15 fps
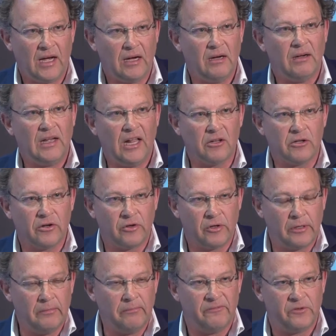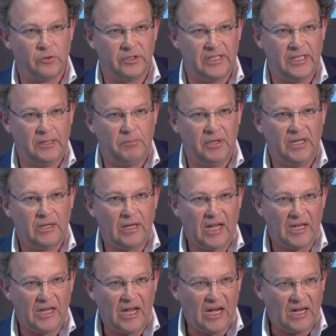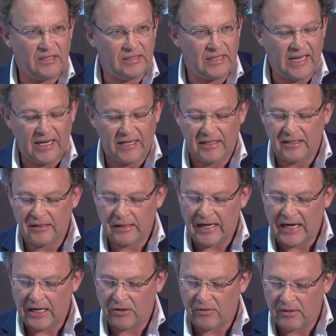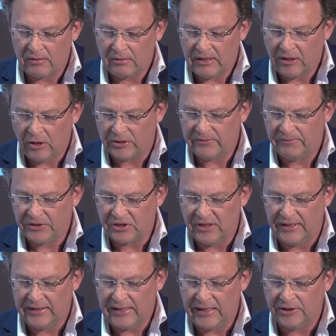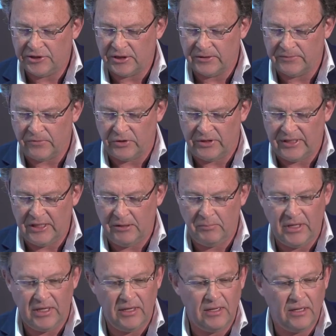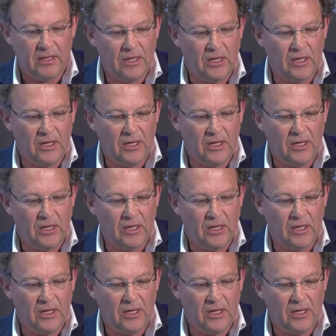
our algorithm for TB, our artificial intelligence for TB.